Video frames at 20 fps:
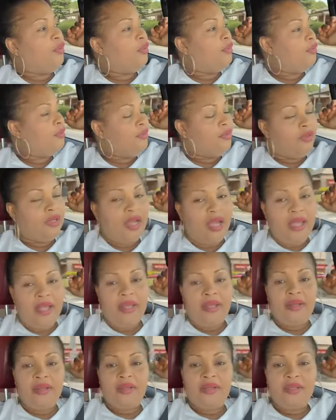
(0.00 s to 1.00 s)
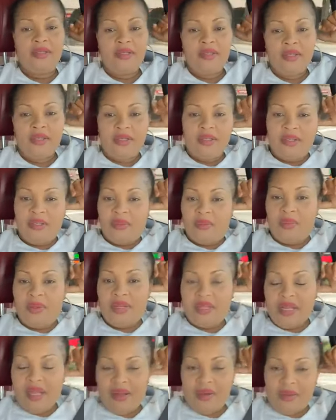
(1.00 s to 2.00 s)
Oh, hey.
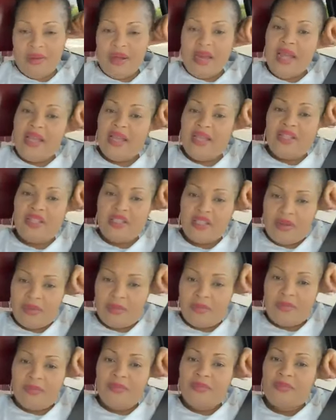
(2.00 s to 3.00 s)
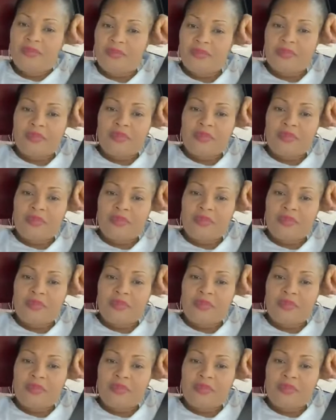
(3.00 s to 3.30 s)
But thank God I eat some.